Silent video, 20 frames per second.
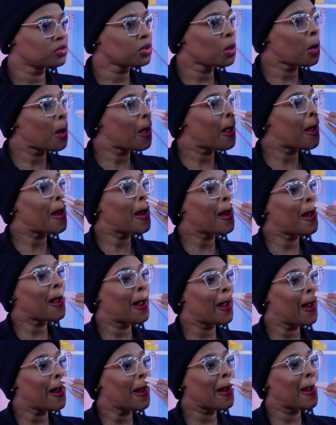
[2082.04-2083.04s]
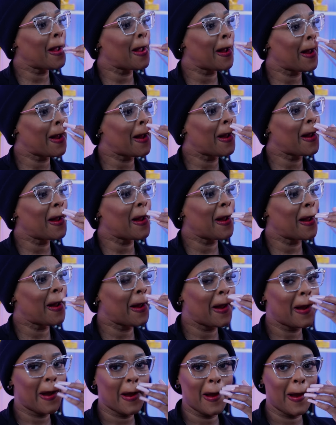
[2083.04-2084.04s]

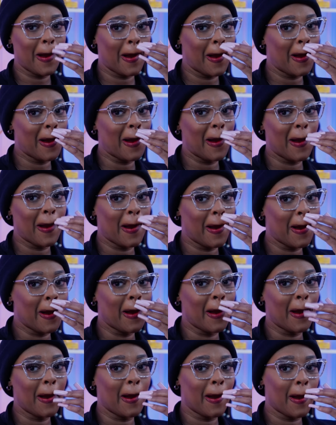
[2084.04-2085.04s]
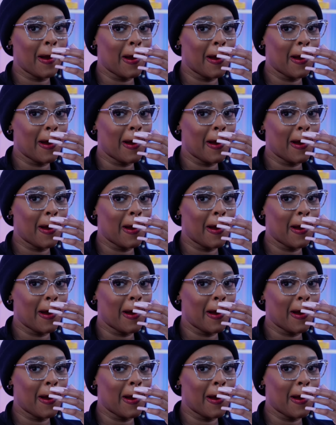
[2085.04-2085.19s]
No one is speaking in this clip.